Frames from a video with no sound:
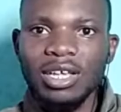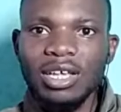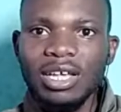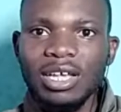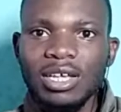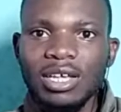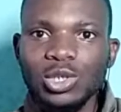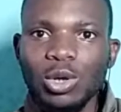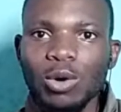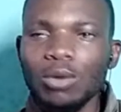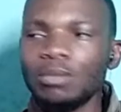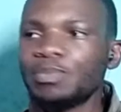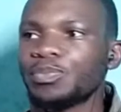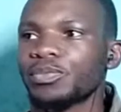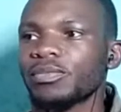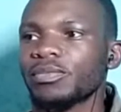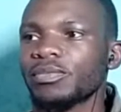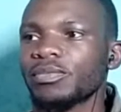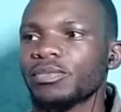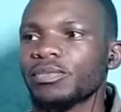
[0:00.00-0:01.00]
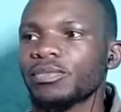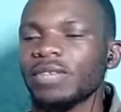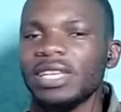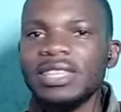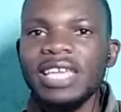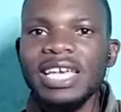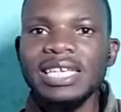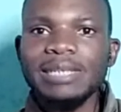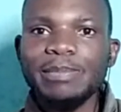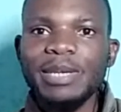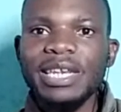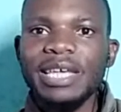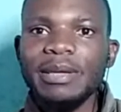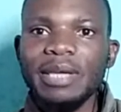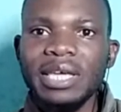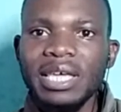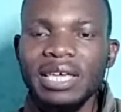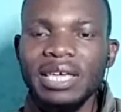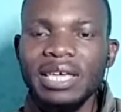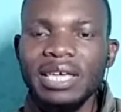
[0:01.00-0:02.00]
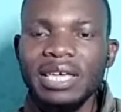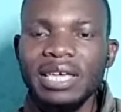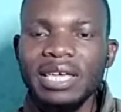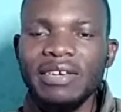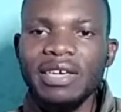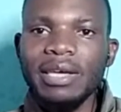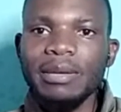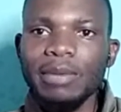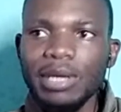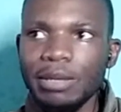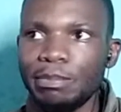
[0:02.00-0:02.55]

So there's been a